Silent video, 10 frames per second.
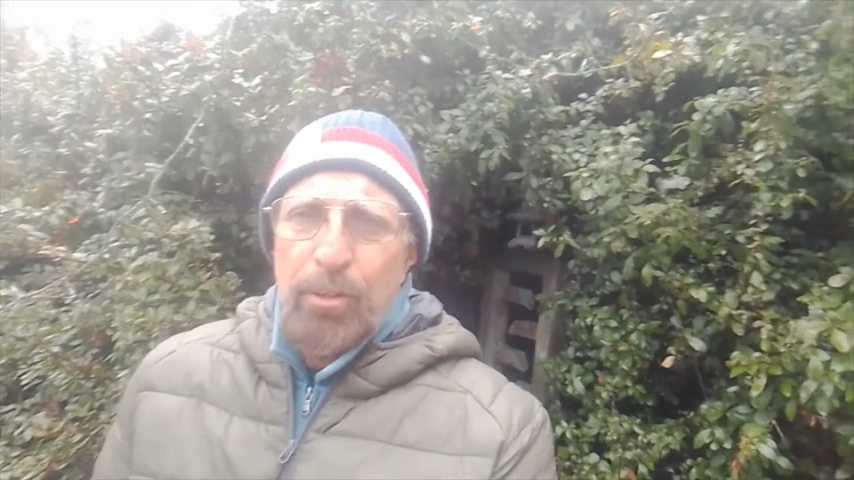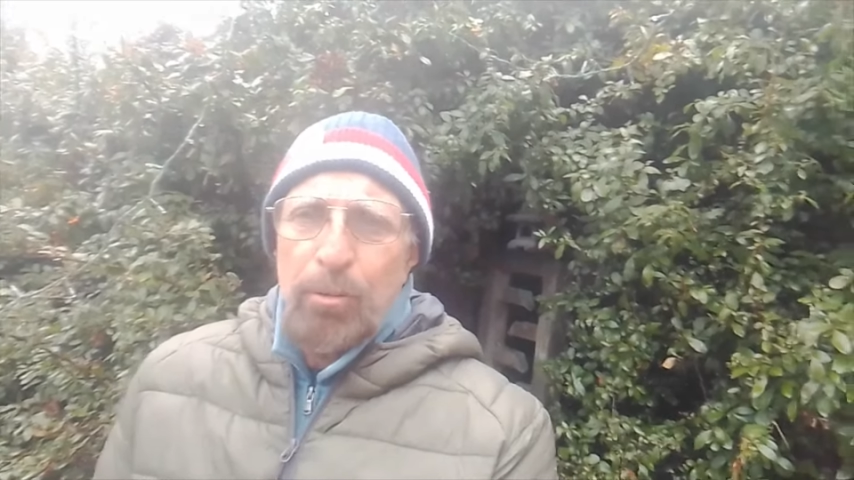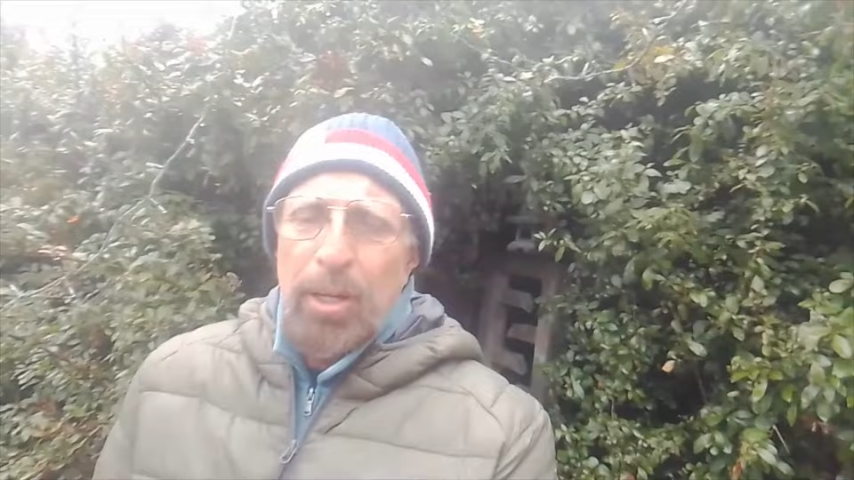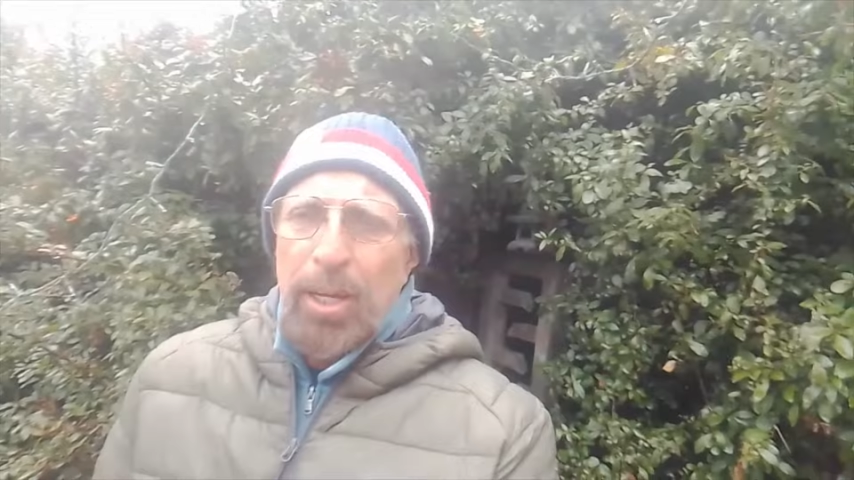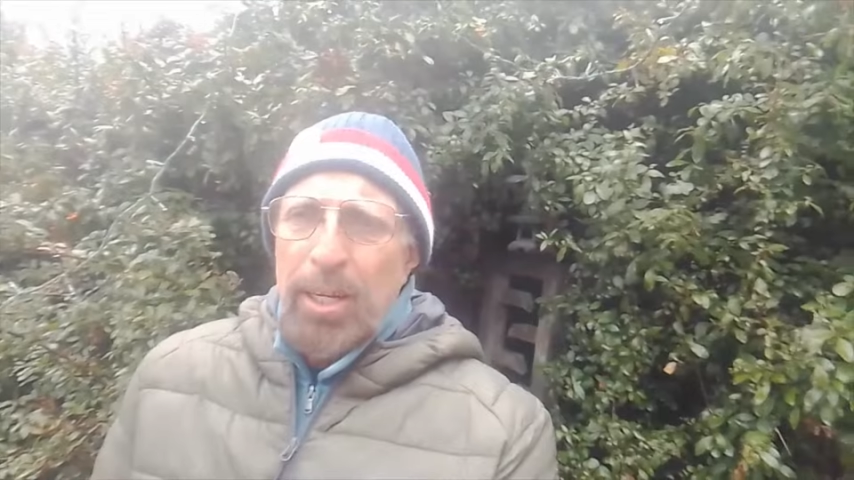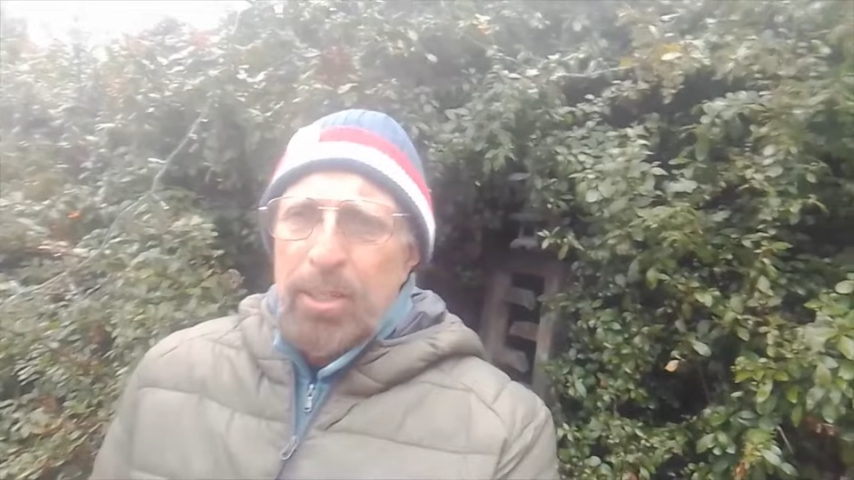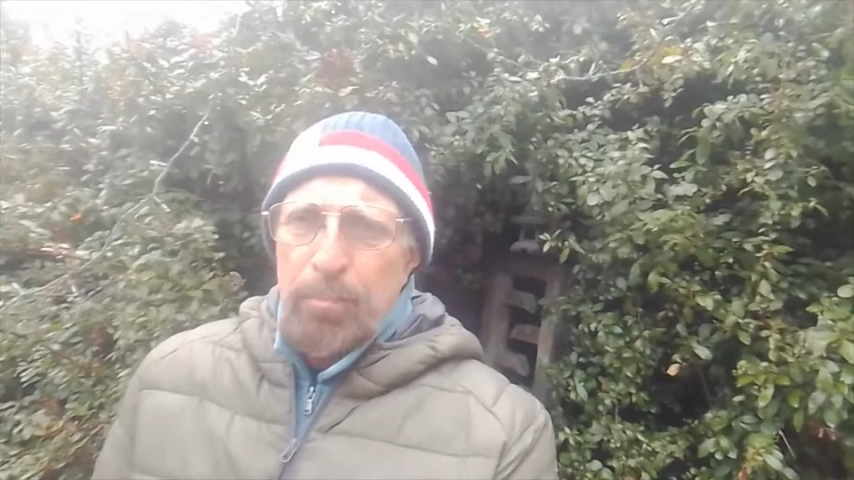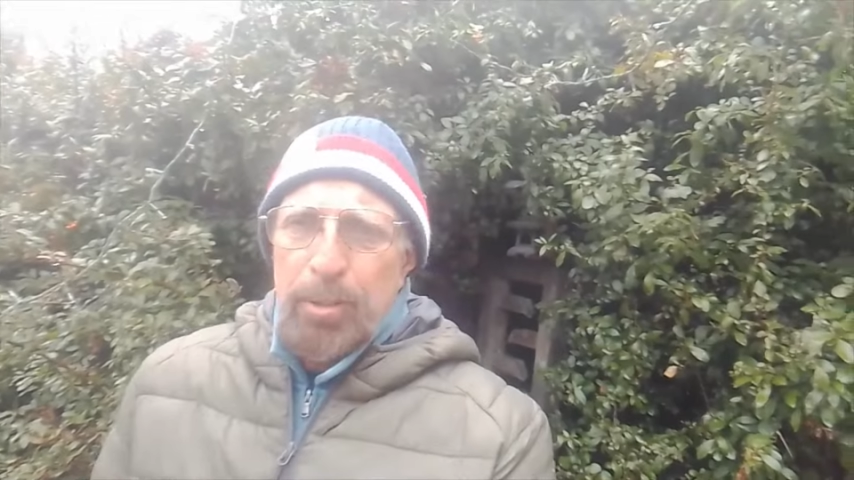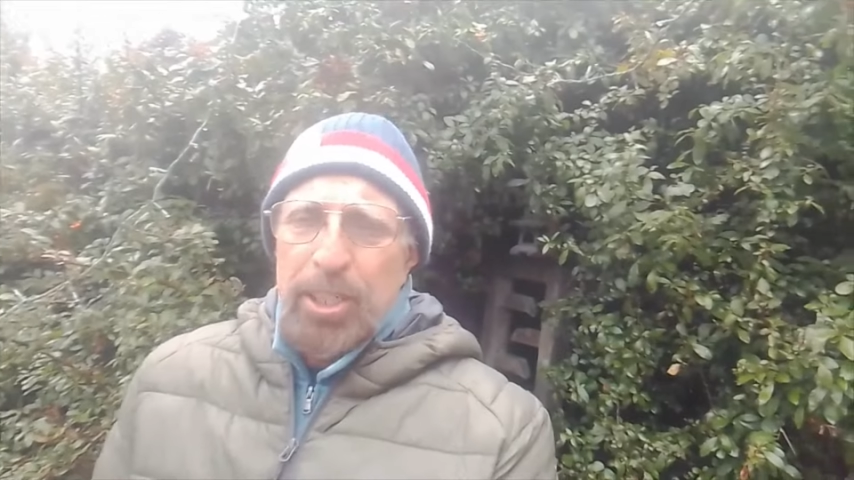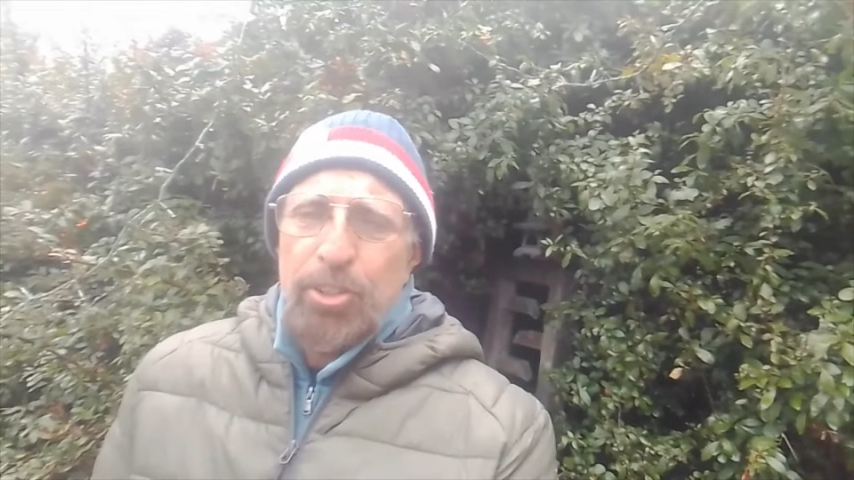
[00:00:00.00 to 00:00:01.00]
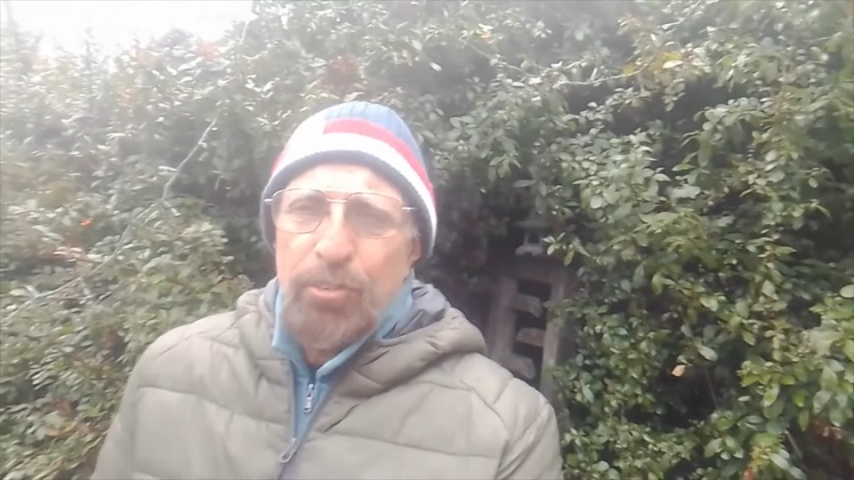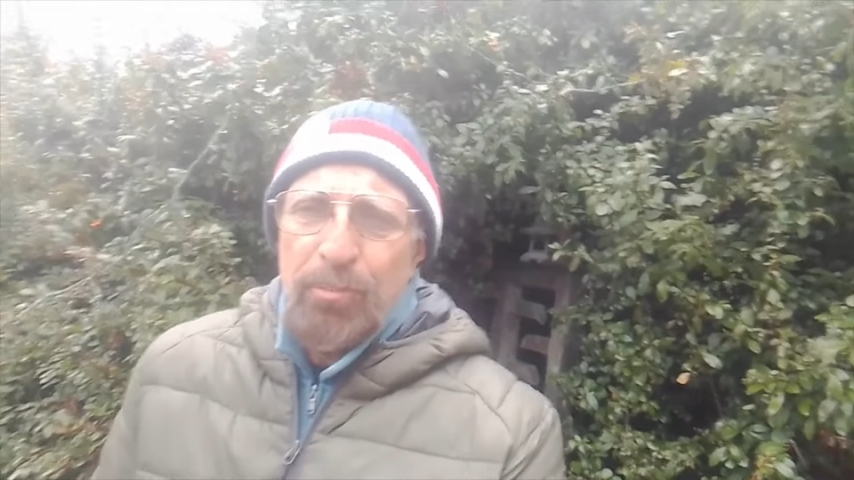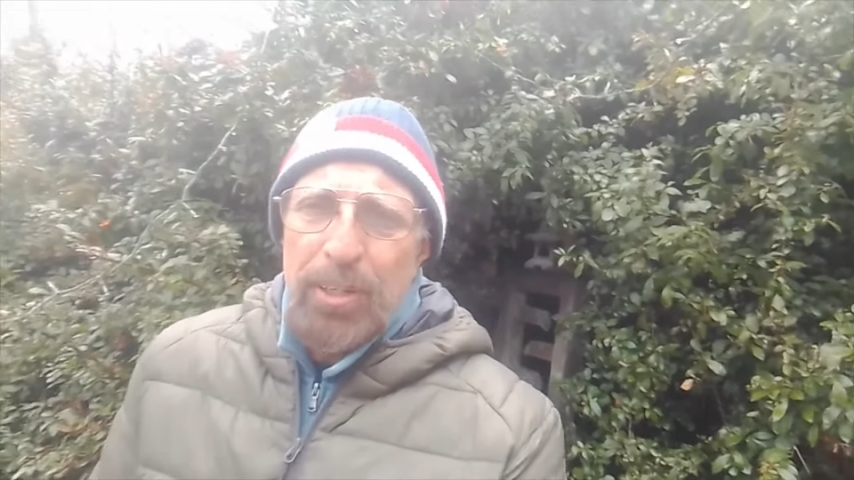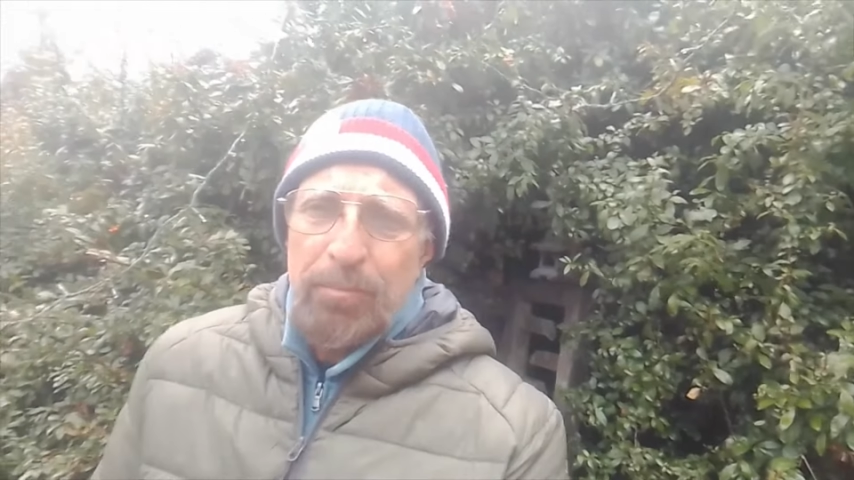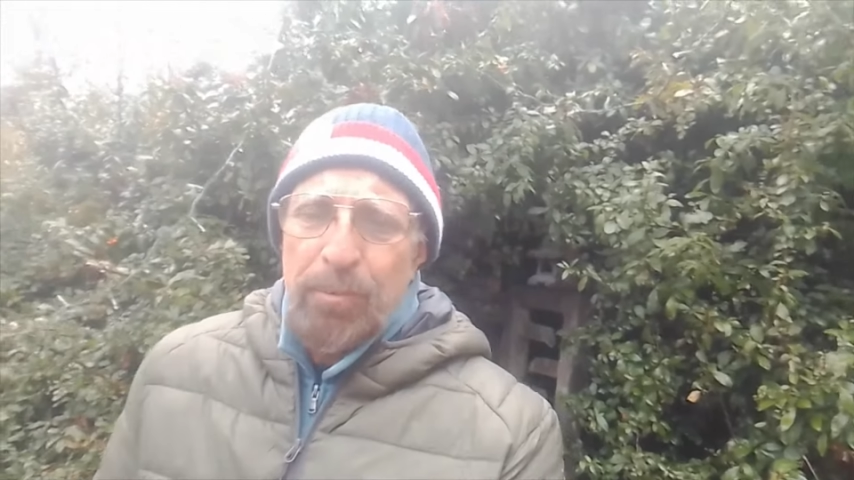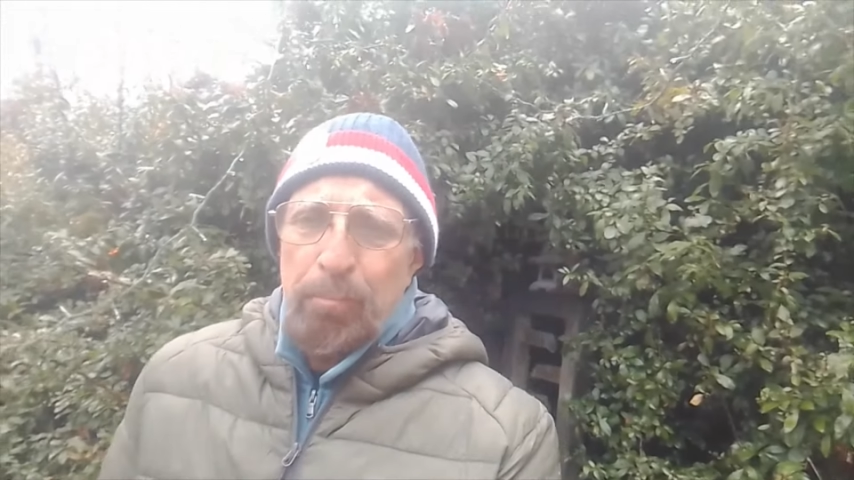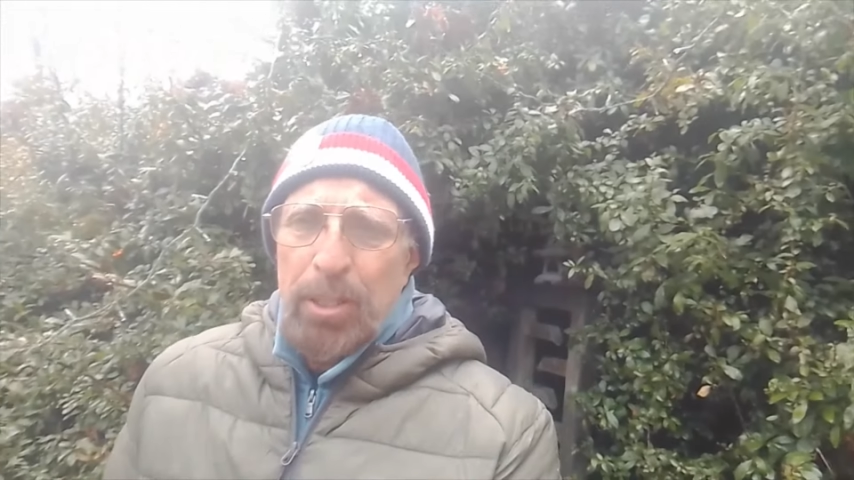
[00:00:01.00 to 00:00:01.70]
you to protect your feet from